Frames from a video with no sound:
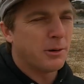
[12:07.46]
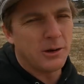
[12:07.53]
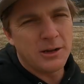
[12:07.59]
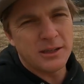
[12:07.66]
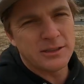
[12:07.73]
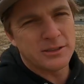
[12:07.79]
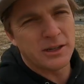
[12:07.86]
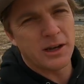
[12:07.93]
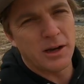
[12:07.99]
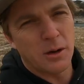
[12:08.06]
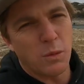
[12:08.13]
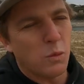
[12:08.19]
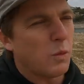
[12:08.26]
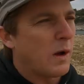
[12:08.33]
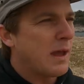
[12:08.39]
Murray is
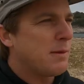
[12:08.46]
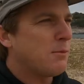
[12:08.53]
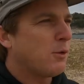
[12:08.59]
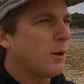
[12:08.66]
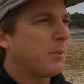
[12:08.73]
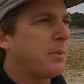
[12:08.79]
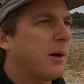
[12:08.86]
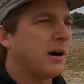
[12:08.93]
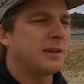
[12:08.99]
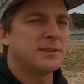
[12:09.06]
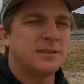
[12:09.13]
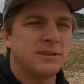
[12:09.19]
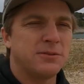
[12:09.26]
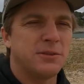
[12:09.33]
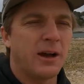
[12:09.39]
a way more
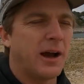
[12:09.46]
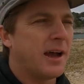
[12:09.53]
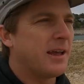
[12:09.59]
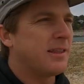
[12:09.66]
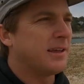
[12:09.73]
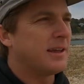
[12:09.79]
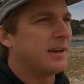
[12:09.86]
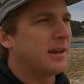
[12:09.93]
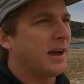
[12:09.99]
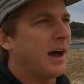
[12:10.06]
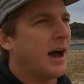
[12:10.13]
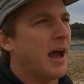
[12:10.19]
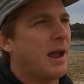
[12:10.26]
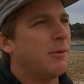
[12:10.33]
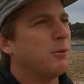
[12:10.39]
positive guy than
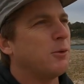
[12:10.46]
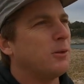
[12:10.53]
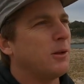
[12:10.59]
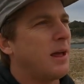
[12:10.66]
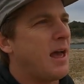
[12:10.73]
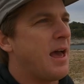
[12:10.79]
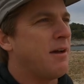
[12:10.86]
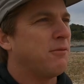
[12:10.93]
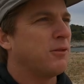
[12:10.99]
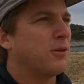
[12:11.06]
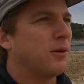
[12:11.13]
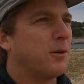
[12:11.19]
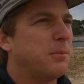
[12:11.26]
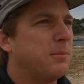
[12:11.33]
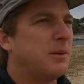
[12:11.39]
I will
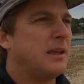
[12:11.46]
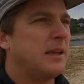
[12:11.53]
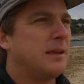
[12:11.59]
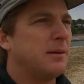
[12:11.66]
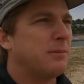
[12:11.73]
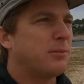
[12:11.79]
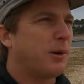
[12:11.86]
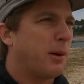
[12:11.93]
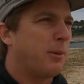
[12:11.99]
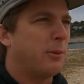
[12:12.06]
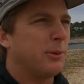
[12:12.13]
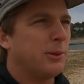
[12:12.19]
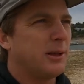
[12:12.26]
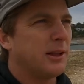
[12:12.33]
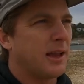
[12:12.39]
ever be,
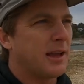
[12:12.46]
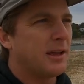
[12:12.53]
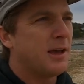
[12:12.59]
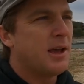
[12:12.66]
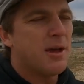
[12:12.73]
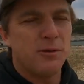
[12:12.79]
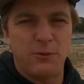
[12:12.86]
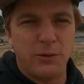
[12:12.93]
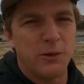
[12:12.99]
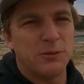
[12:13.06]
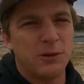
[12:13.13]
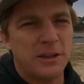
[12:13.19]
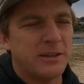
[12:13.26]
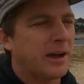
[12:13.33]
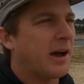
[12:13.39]
probably like
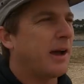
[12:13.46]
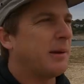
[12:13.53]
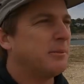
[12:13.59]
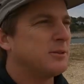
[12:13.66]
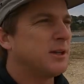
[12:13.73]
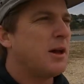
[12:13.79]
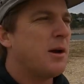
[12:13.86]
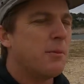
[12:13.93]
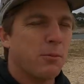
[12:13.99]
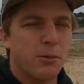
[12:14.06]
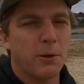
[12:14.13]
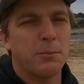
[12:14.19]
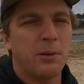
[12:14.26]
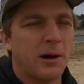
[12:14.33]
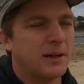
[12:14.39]
50 times
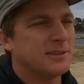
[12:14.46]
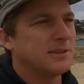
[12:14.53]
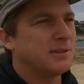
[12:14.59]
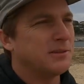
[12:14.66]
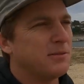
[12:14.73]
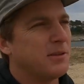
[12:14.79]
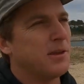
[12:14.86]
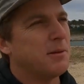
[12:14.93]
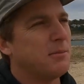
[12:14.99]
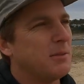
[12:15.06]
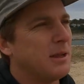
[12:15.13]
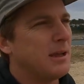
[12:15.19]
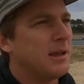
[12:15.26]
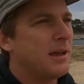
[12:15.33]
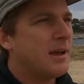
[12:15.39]
more positive than
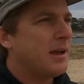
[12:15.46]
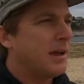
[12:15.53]
me.